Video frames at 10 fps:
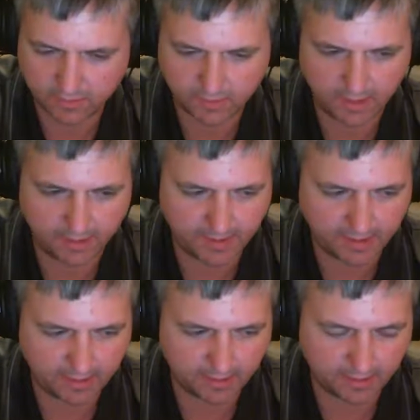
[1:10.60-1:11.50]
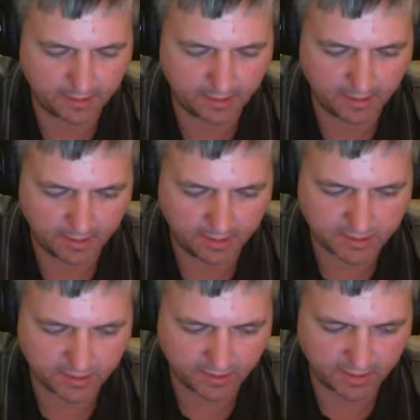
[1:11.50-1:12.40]
Yeah, mine are
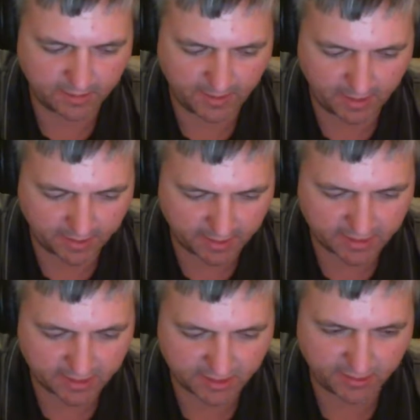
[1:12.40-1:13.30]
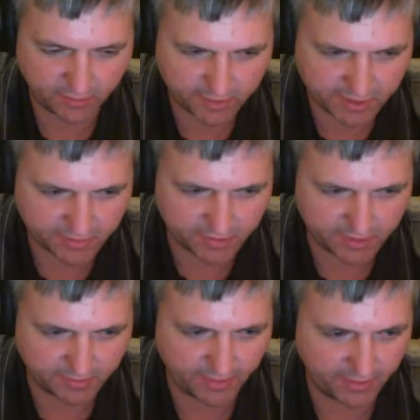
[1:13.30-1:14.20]
starting. My youngest is starting preschool
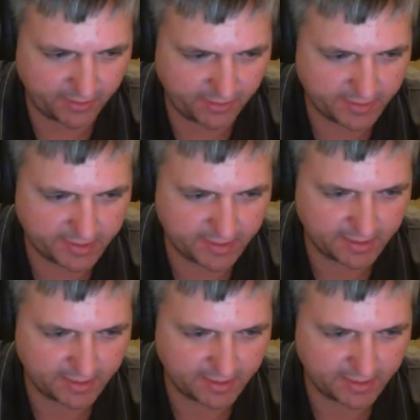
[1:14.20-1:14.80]
tomorrow, so